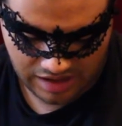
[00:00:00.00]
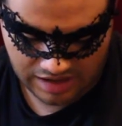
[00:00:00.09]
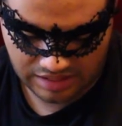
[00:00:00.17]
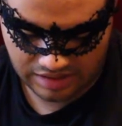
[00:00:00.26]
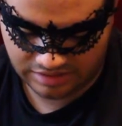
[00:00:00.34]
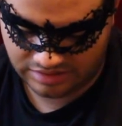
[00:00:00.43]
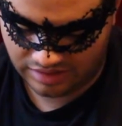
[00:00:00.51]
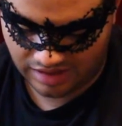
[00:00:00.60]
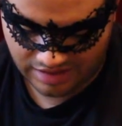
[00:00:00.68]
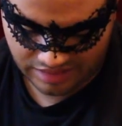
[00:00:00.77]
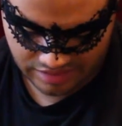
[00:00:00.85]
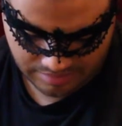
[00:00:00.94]
I, I
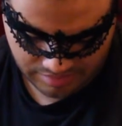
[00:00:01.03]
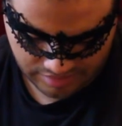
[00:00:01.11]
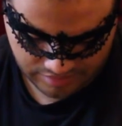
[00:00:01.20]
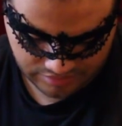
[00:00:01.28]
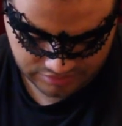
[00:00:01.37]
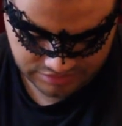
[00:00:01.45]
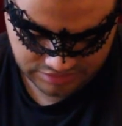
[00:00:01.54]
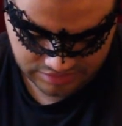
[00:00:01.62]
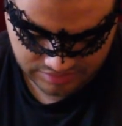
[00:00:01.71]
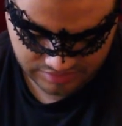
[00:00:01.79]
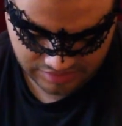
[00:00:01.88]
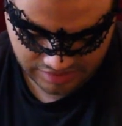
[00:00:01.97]
like them though,
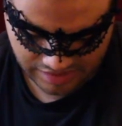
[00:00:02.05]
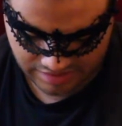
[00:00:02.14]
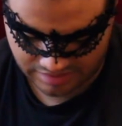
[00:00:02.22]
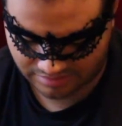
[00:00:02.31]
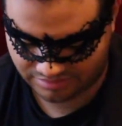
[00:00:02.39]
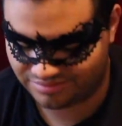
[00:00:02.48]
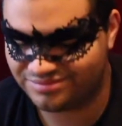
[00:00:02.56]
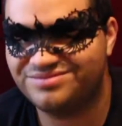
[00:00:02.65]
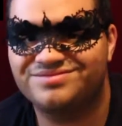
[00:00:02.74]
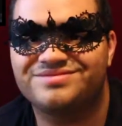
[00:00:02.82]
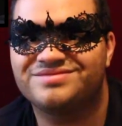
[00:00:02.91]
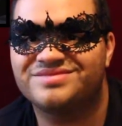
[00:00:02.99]
so I,
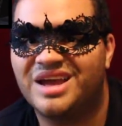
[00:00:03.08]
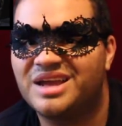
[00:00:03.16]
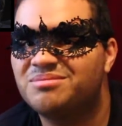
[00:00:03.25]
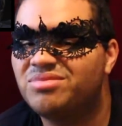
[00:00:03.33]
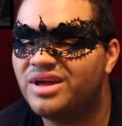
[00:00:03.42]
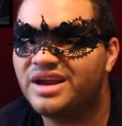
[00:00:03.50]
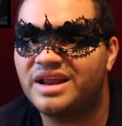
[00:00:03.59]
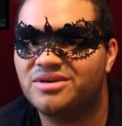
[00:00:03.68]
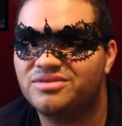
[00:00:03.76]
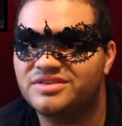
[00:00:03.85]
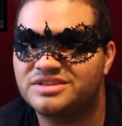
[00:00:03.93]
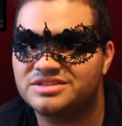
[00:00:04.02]
I can plan
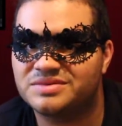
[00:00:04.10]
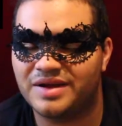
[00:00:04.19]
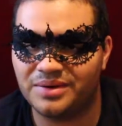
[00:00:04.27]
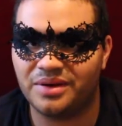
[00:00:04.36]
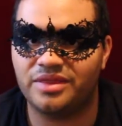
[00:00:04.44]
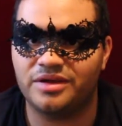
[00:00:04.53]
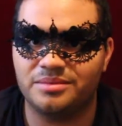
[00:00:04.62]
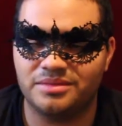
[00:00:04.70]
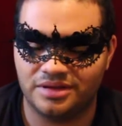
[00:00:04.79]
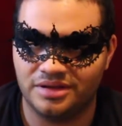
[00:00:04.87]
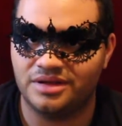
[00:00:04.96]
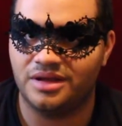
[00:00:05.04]
outfits around them.
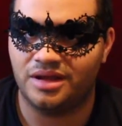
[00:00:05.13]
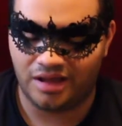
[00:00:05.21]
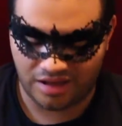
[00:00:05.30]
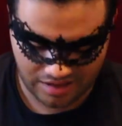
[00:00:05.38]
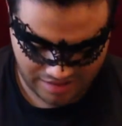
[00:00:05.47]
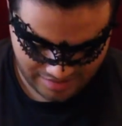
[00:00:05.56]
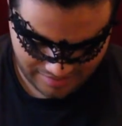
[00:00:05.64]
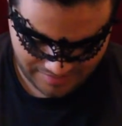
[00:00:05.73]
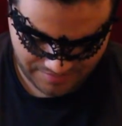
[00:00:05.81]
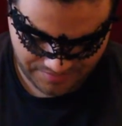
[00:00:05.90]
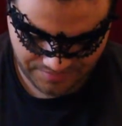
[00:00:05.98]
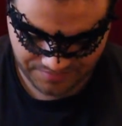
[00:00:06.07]

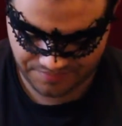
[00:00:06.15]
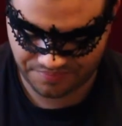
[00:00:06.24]
Um,